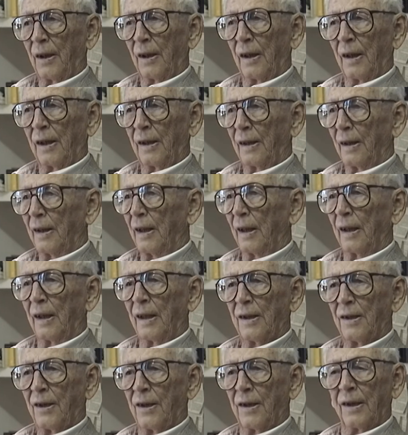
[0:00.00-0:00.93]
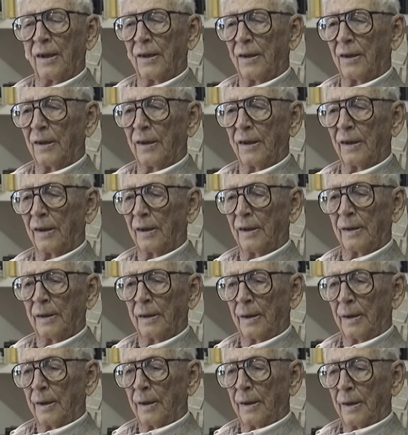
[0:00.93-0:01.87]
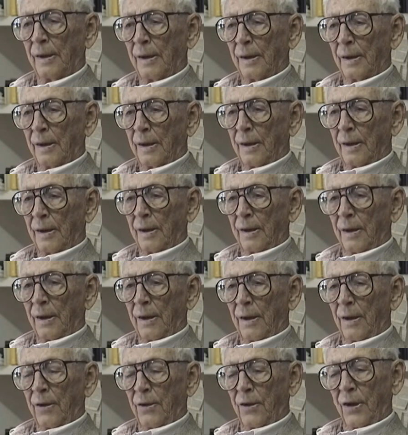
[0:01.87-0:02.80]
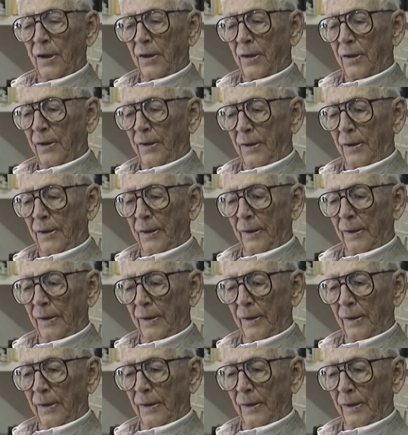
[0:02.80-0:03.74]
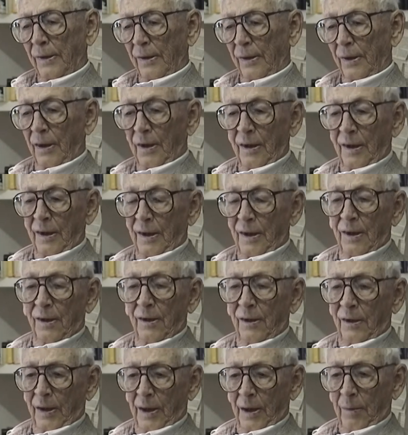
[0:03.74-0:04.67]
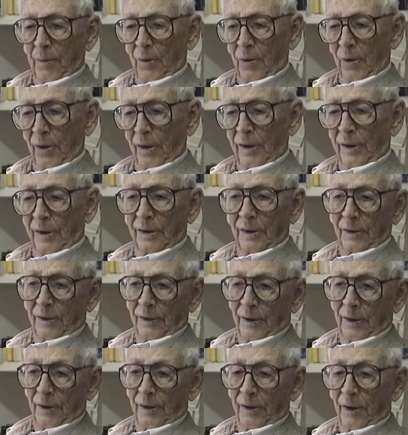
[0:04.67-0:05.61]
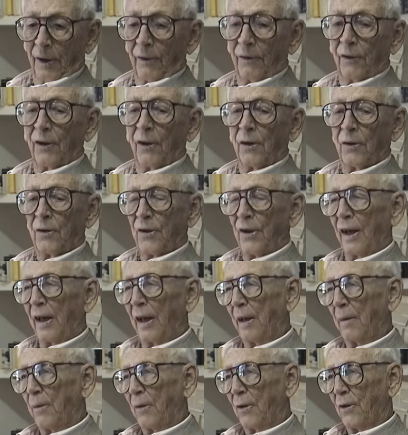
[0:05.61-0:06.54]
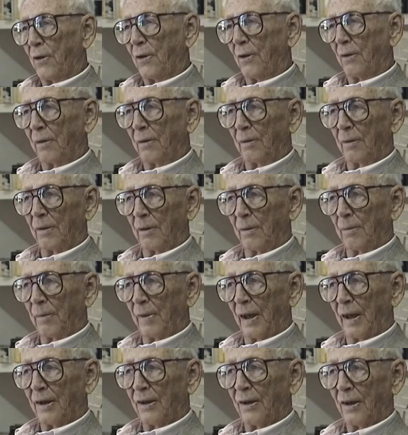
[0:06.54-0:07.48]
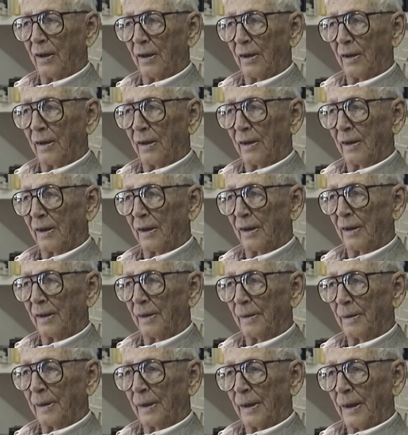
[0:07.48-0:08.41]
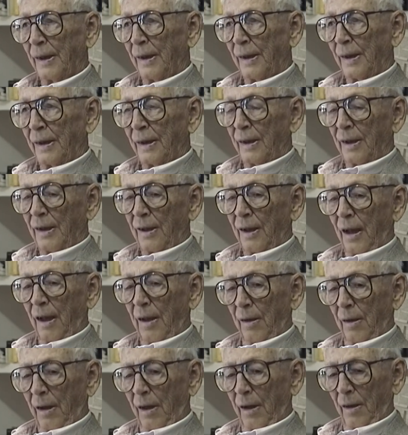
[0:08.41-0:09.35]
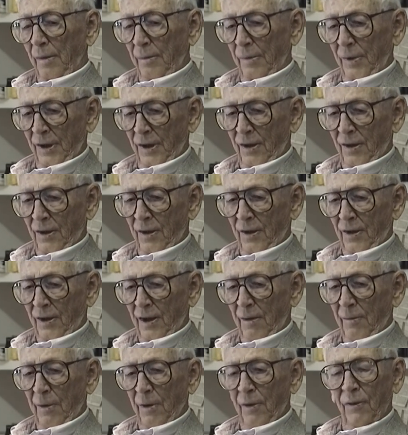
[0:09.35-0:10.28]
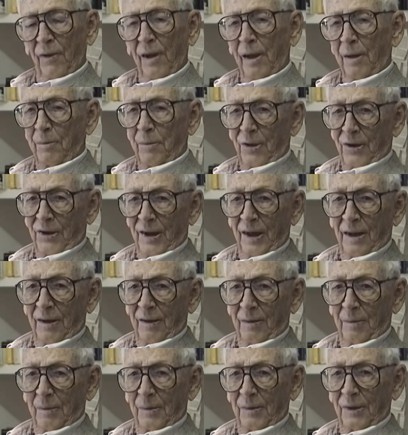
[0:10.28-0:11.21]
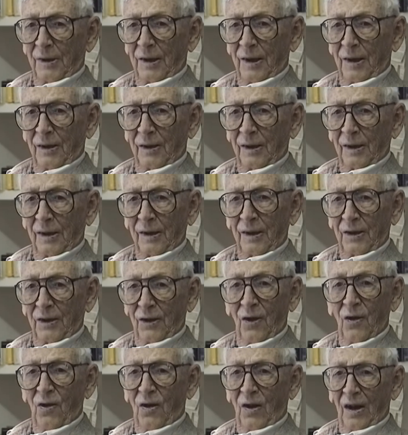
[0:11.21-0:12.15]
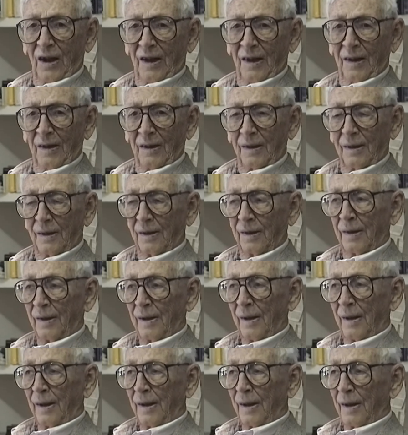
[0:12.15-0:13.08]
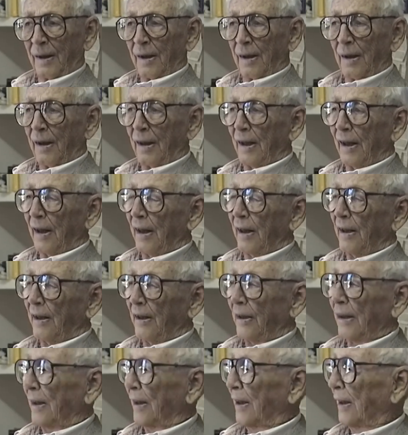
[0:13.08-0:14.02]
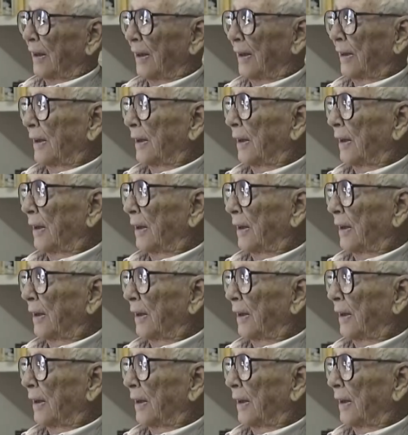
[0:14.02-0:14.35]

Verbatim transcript: a lot of guys that uh, just uh, aren't here anymore. You know, the, of those names you mentioned, uh, I'll, i bet 75% of them are, are gone. Mm. And uh,